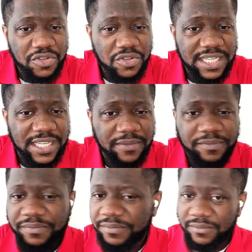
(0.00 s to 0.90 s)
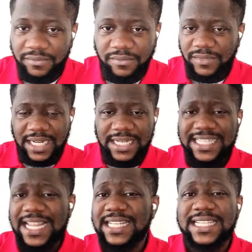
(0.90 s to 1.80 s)
You see,
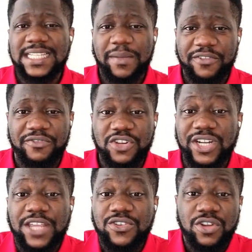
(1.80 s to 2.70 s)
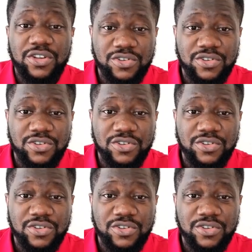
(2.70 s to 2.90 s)
these are the things about the future that you